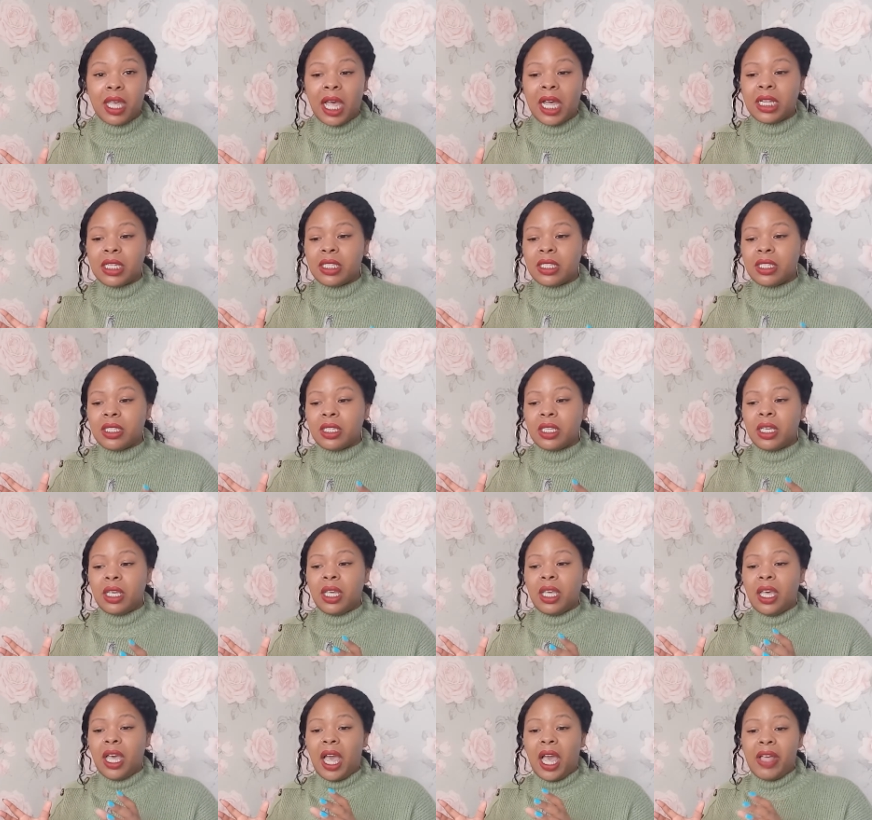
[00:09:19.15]
and
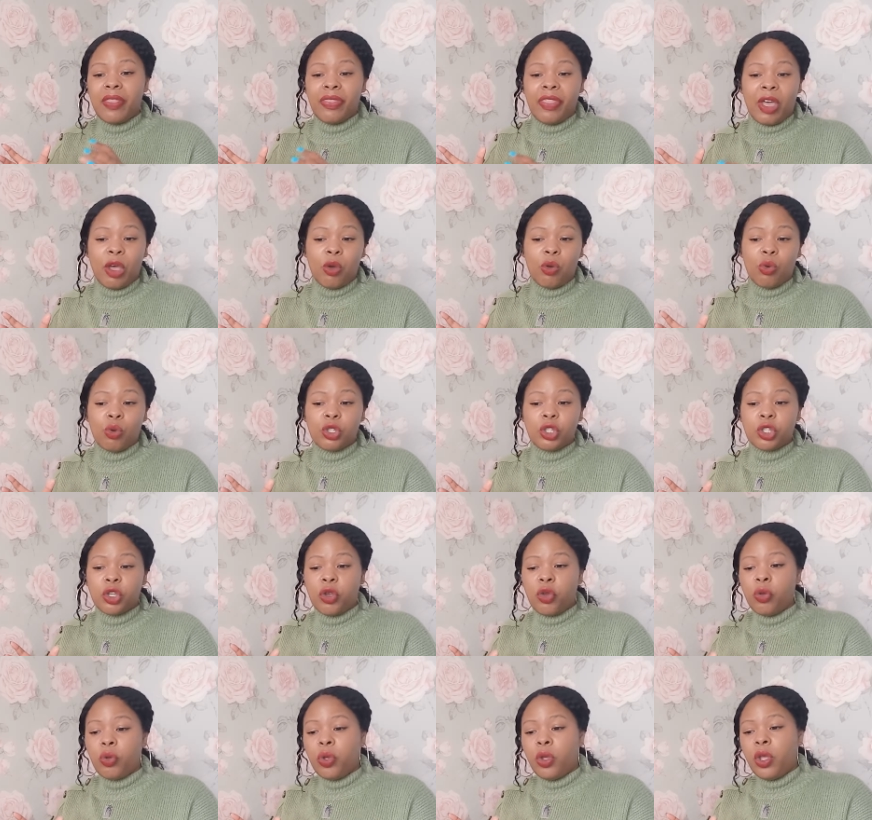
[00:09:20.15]
that
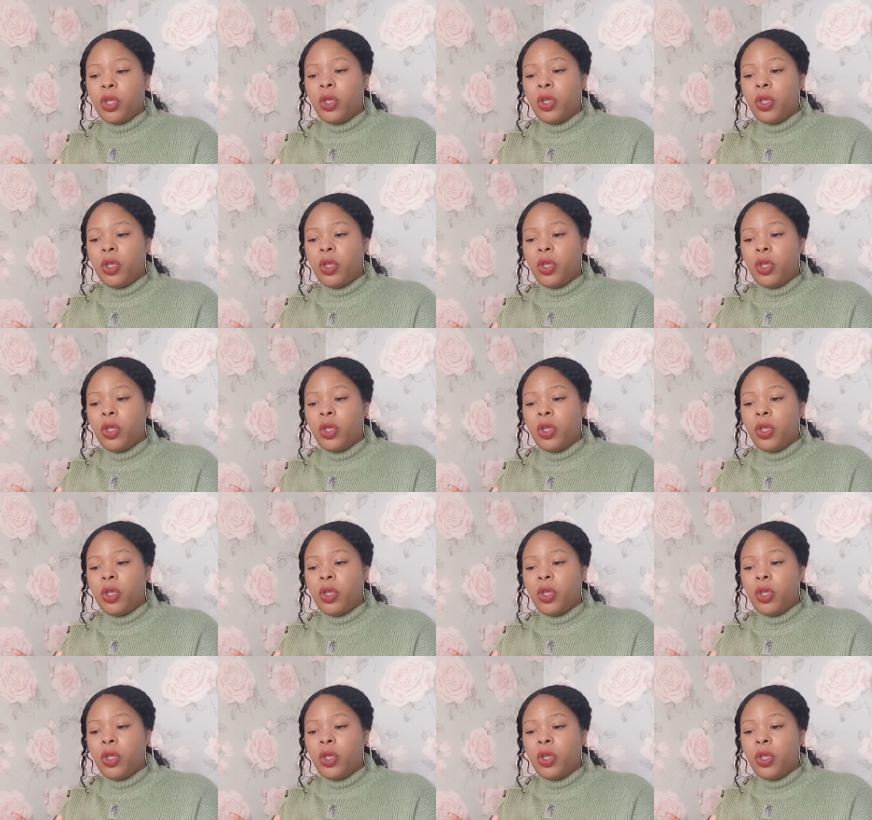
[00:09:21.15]
also